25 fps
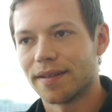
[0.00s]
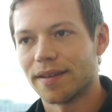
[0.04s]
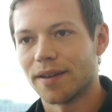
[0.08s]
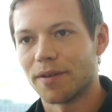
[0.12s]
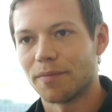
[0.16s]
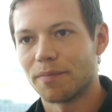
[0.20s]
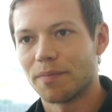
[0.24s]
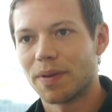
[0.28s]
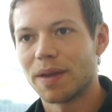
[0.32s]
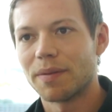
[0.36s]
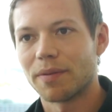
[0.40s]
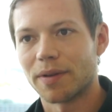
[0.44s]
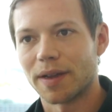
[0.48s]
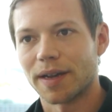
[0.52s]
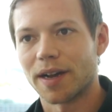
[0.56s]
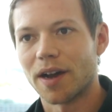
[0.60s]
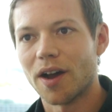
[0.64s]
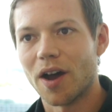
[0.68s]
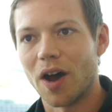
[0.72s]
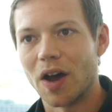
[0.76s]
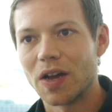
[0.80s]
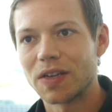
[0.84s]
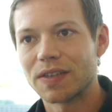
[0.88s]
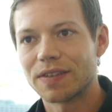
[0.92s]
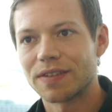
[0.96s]
you know people
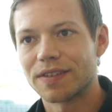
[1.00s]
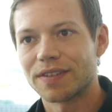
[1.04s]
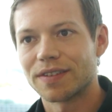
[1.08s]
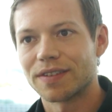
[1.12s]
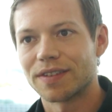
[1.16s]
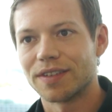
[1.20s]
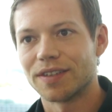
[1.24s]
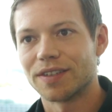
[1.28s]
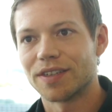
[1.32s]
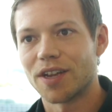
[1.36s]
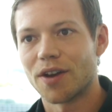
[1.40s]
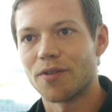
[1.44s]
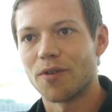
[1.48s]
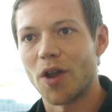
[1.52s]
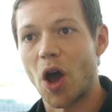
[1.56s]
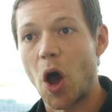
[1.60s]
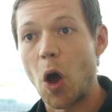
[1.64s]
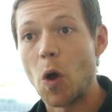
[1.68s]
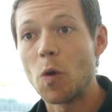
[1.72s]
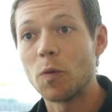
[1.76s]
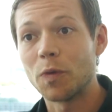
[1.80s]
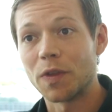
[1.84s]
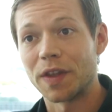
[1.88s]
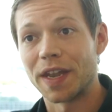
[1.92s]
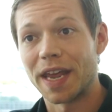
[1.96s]
like us that don't
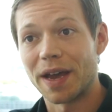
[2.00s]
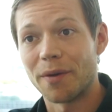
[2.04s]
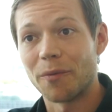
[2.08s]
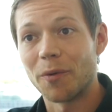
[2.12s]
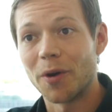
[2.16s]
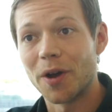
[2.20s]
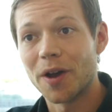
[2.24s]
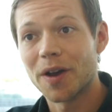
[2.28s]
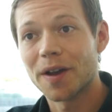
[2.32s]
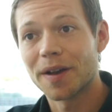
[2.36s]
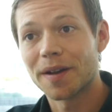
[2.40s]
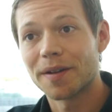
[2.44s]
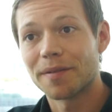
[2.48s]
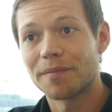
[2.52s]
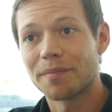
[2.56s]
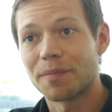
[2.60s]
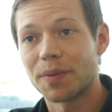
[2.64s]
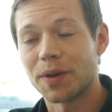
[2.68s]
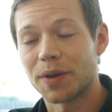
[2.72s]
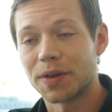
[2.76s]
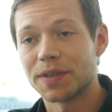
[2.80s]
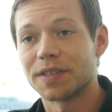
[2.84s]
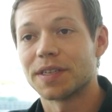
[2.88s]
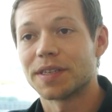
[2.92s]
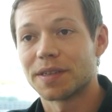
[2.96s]
own the network
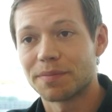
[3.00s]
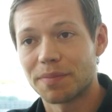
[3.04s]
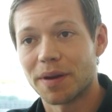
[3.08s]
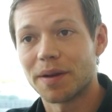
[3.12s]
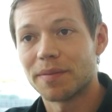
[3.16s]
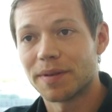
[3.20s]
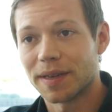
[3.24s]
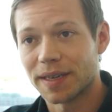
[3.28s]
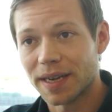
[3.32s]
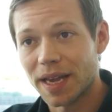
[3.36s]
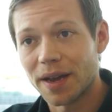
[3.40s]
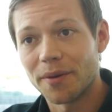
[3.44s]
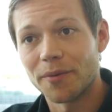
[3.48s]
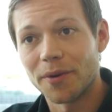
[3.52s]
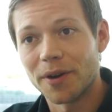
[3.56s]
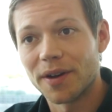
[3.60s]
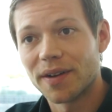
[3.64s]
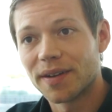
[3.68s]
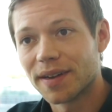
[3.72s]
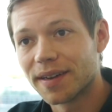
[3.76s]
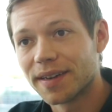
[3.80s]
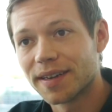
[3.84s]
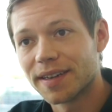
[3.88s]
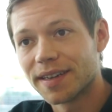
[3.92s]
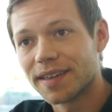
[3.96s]
because it's a public
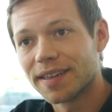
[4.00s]
network.